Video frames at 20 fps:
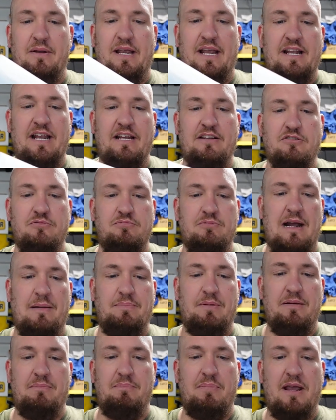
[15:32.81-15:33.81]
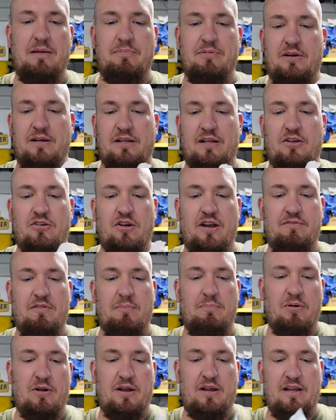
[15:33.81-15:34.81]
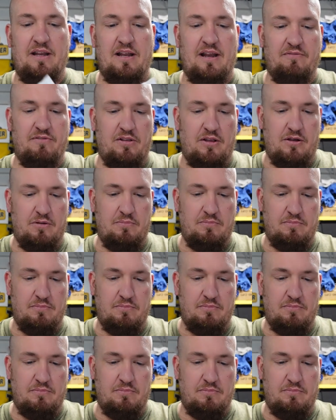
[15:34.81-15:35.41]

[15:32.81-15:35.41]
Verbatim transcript: And they just wrapped it in paper. They couldn't even put it in an envelope.